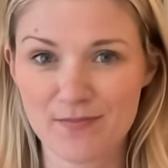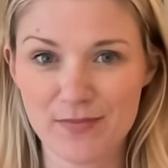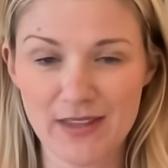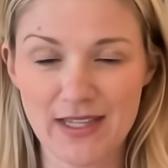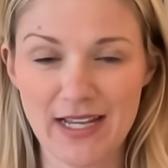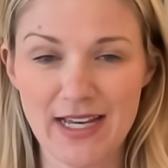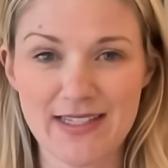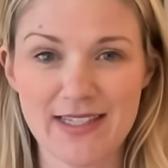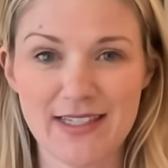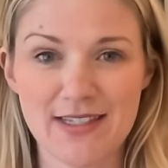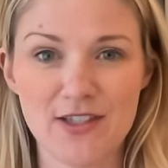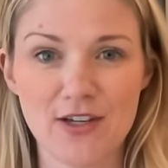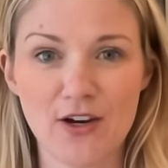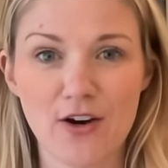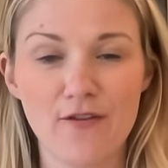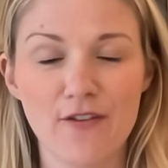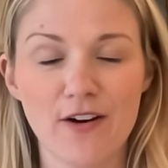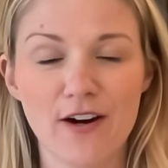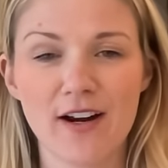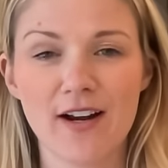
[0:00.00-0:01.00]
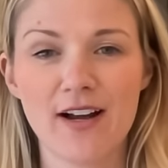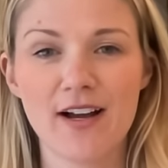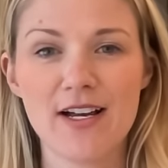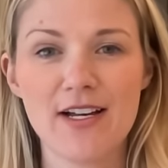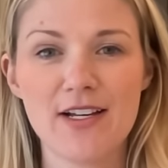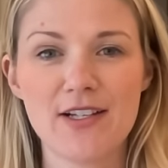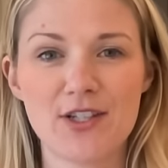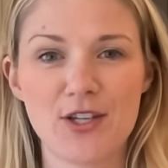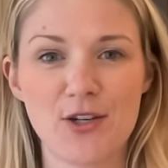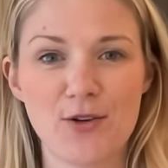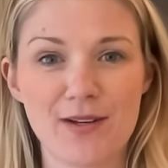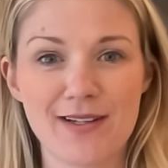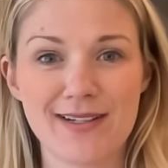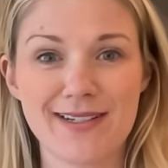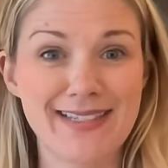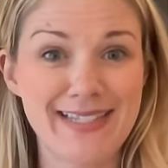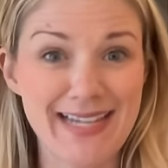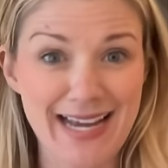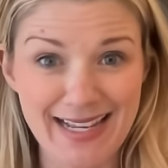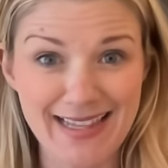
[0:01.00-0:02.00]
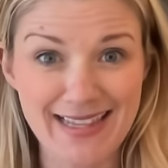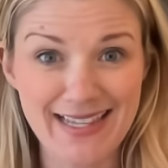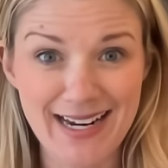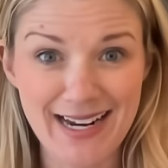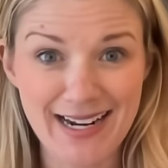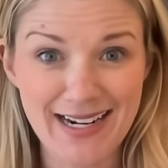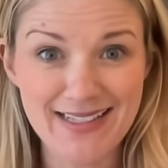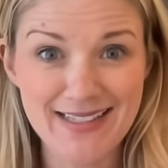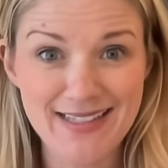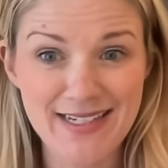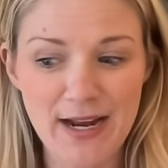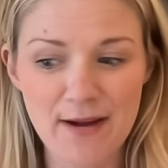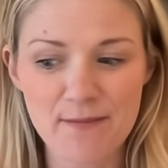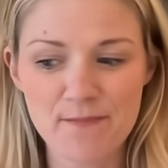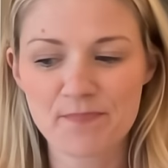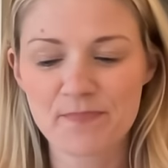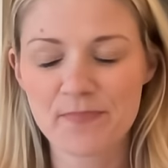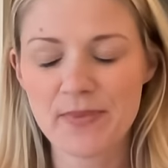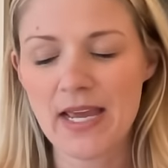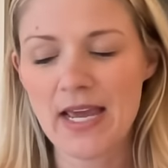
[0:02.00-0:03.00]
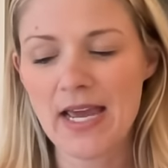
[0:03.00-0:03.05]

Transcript: lesson's over so you can take the next step.